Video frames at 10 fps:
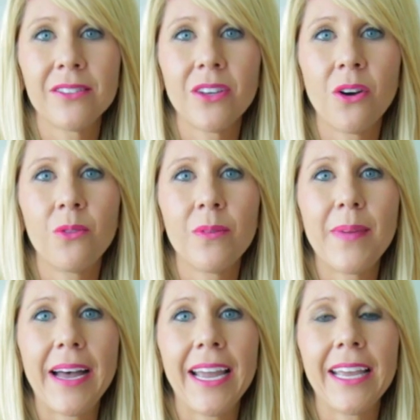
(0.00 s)
So
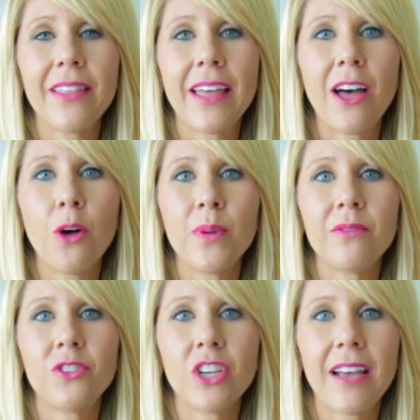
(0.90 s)
by the help
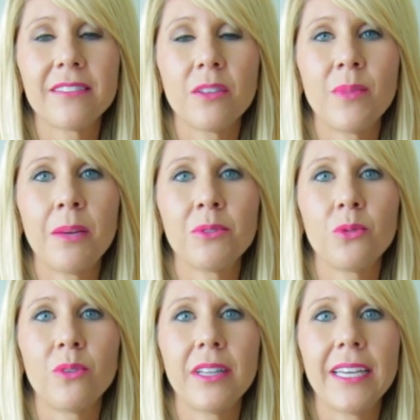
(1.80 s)
of Jess, I've been able
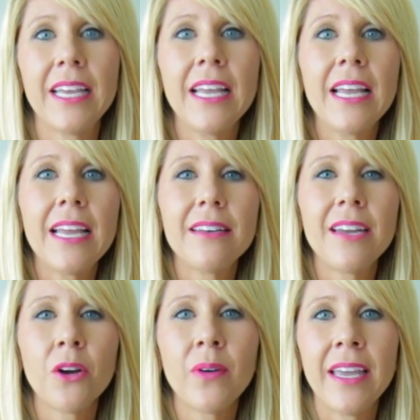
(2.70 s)
to really
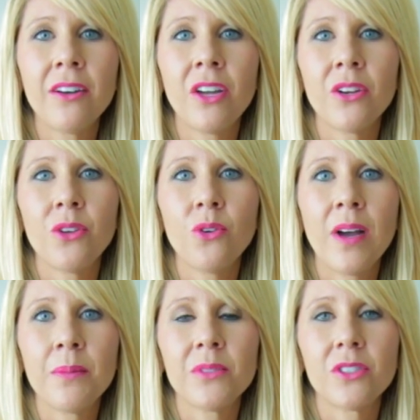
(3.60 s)
narrow in on who
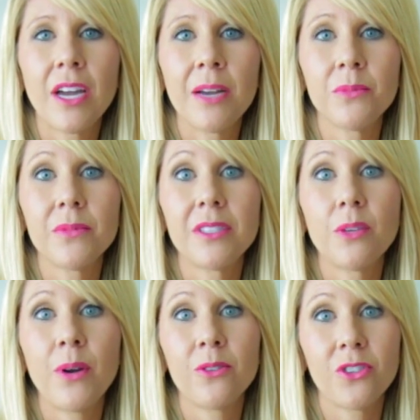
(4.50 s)
I'm I'm
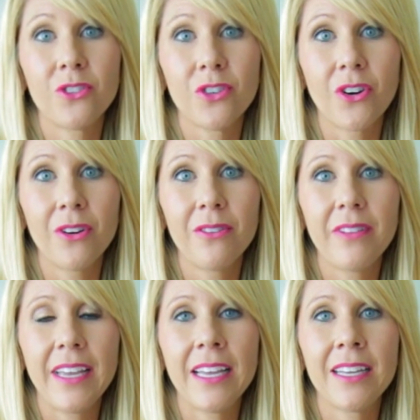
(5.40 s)
supposed to
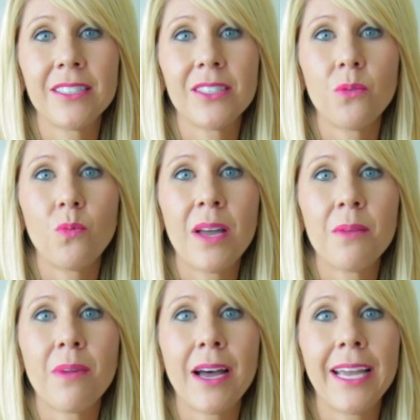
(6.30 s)
serve and
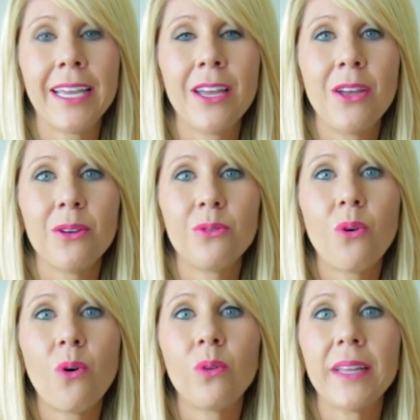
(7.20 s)
what my
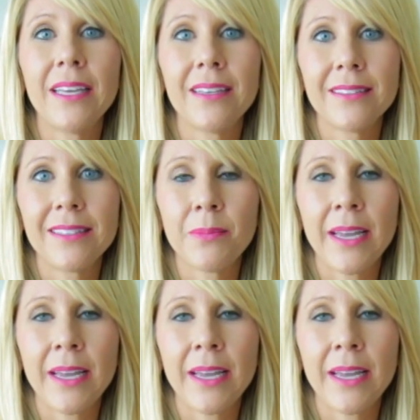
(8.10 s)
goal is and